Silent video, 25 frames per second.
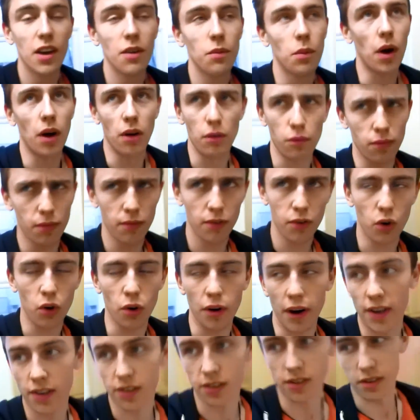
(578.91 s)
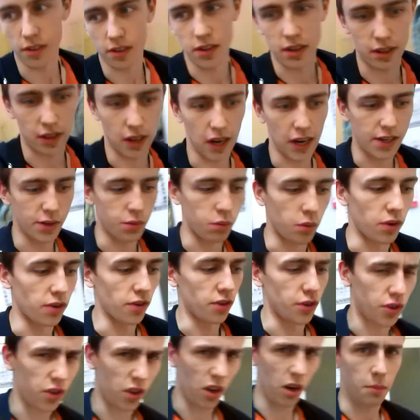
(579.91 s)
Well, 4 S's, and then the last one's
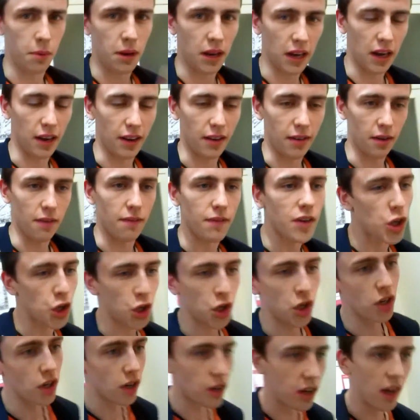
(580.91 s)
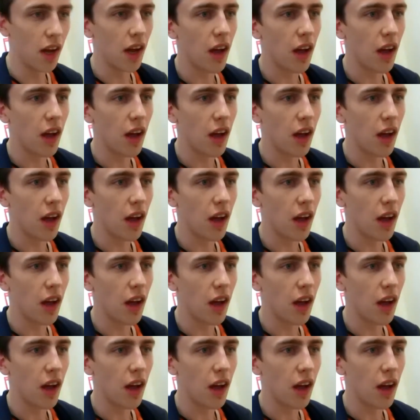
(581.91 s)
just got to be, like, efficient.